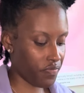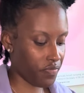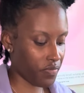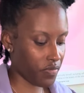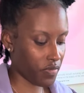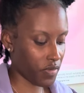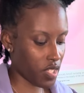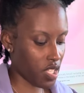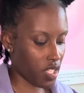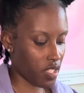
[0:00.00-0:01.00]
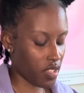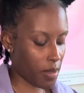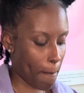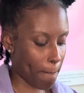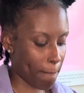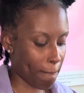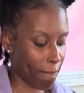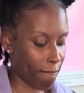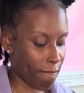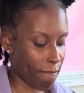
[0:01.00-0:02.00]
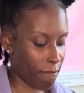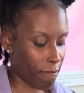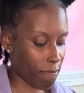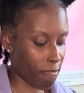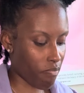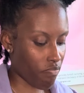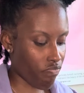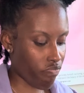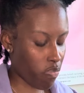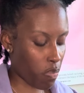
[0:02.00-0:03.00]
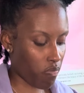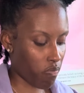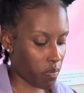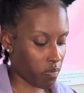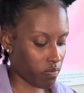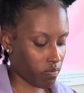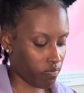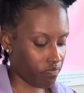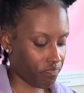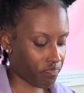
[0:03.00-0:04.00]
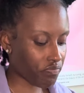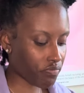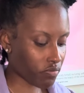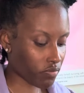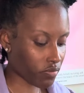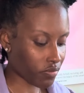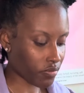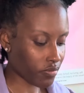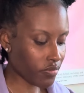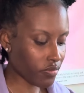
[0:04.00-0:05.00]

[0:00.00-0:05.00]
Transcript: (silence)